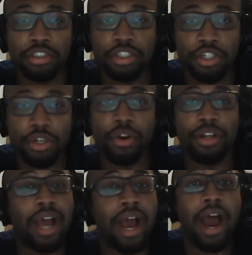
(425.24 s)
your
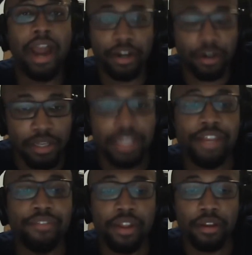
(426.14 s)
entire
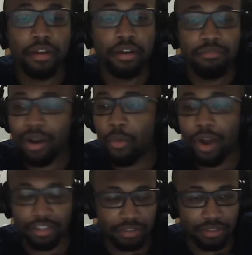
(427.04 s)
evening by
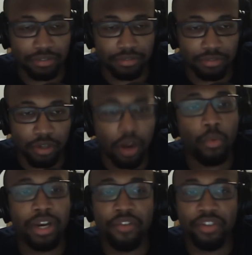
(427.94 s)
watching this, or
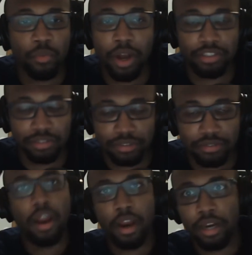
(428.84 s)
whenever you're watching
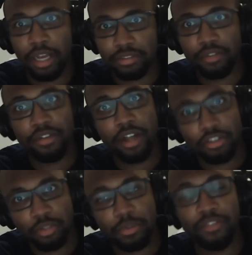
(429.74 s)
this. All right, guys, I don't have an
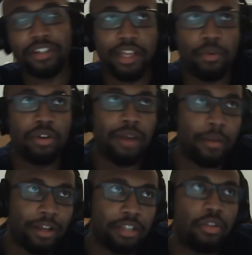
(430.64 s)
outro, but if I did, wouldn't matter
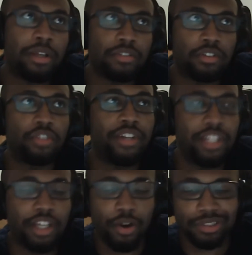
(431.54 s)
because don't make fun to the
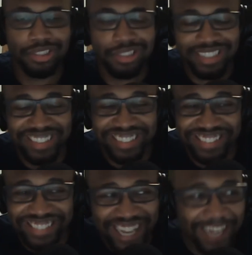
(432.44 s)
video. Good
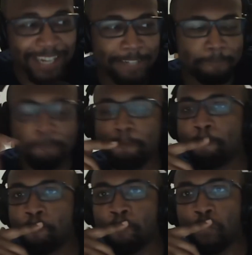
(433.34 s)
night.
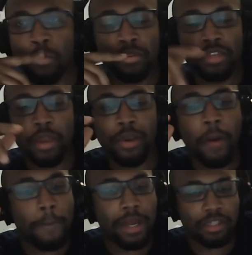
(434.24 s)
Yeah, we're
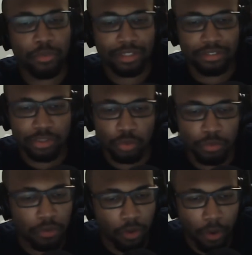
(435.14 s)
going back to the regular
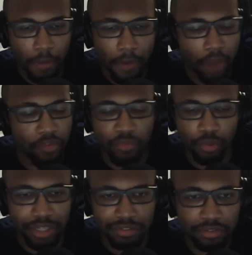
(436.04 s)
schedule. Every
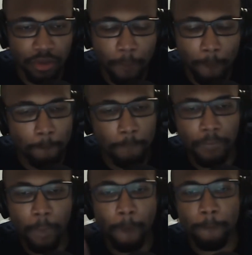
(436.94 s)
4 days or so,
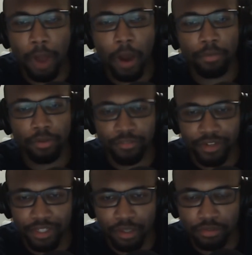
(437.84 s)
upload the
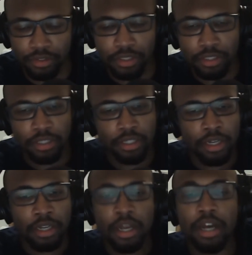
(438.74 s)
videos
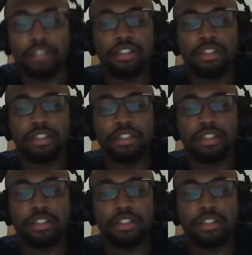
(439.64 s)
until